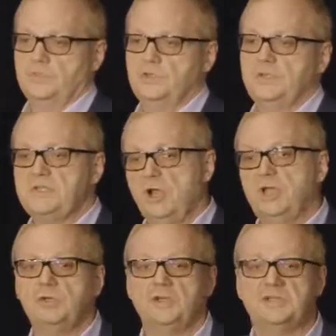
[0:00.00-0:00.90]
So it's not
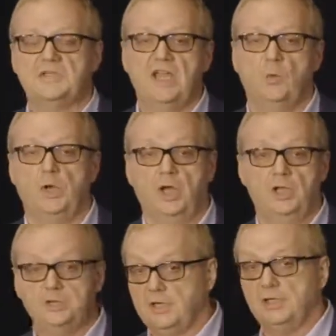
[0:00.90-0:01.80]
like you can say,
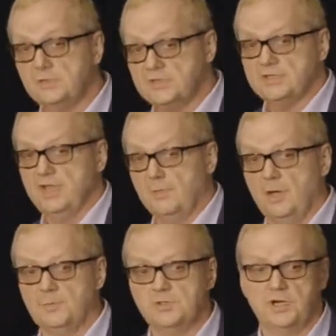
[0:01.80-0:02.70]
well, they all use the same
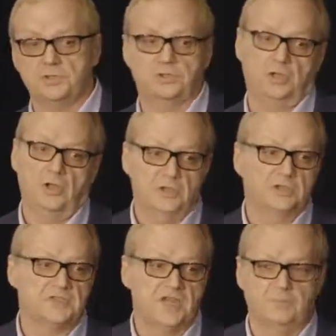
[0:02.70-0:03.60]
common structure, they all
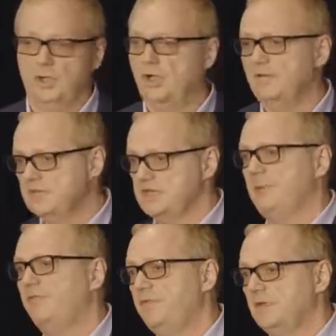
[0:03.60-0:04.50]
look the same, they all have the
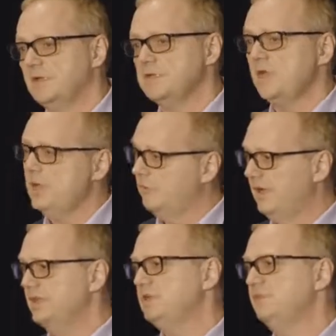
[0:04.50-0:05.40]
same fields,
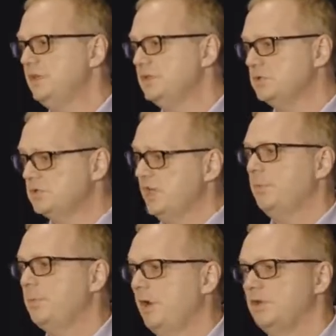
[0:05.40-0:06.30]
relatively easy to
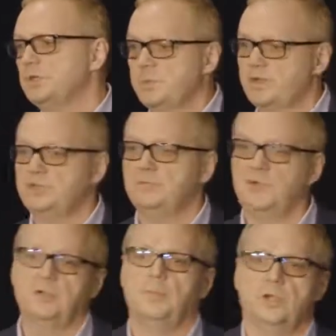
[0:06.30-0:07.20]
dump them all in a spreadsheet to
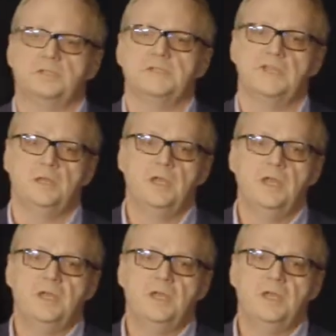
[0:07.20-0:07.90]
make them all look the same.